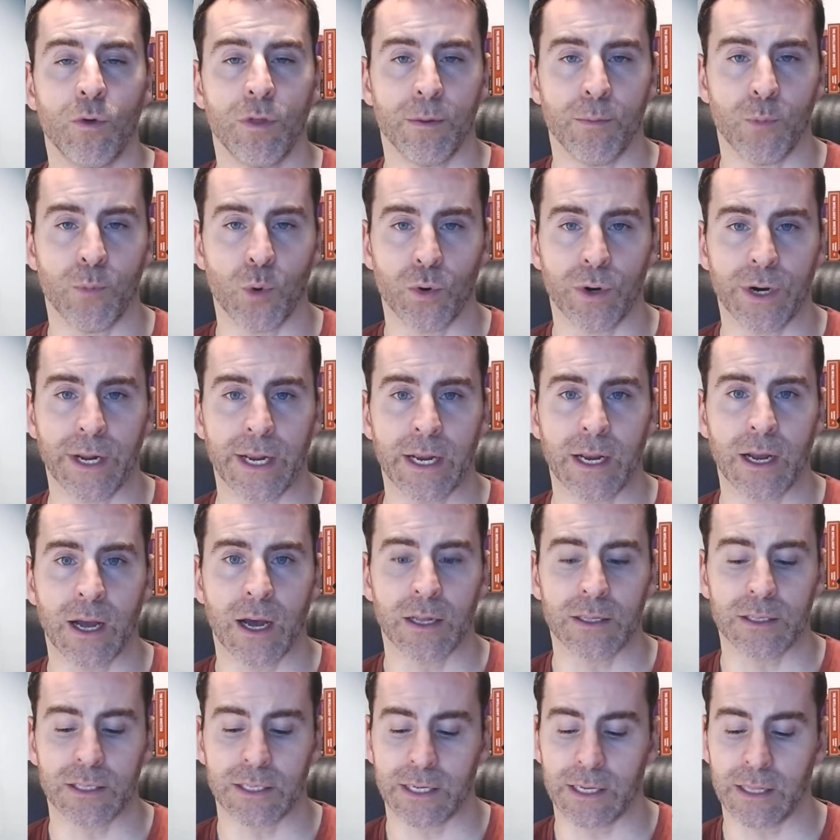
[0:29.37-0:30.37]
the morning
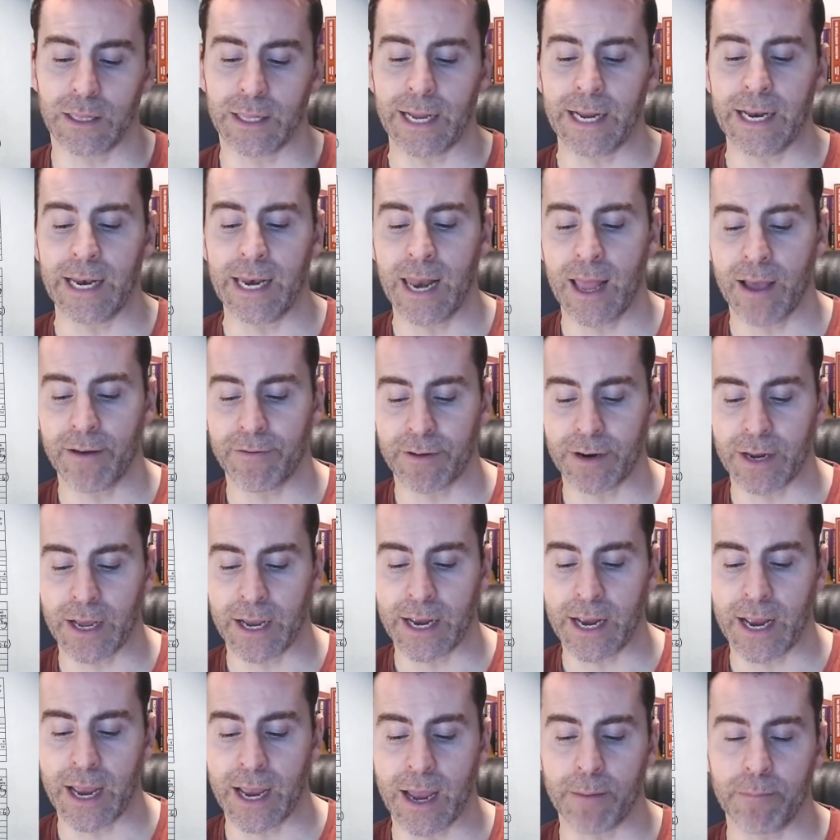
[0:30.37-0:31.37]
until 11
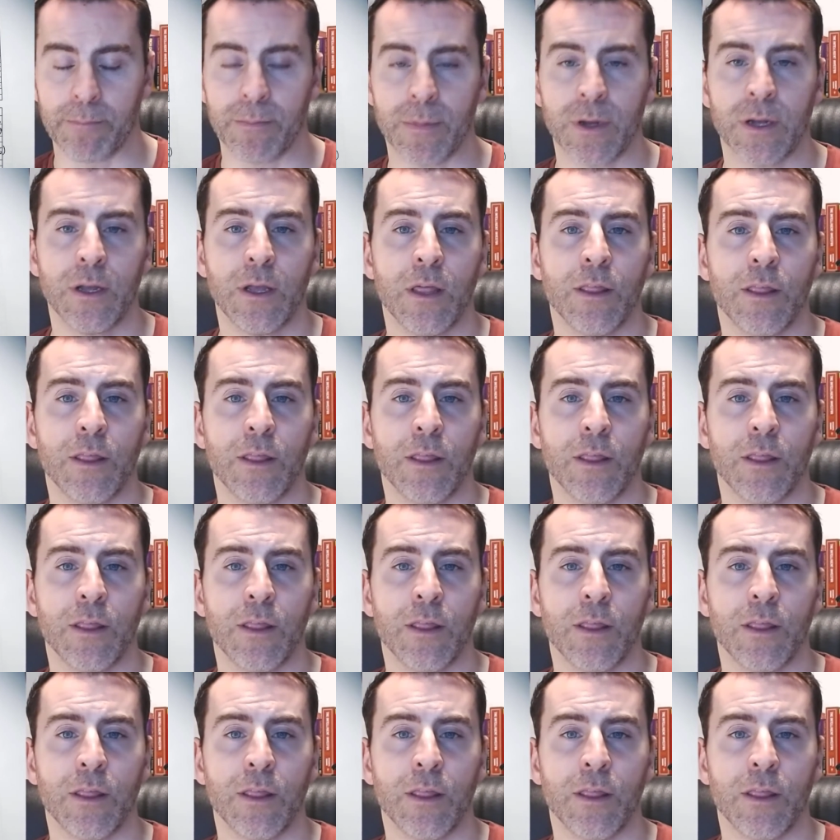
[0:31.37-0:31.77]
a.m.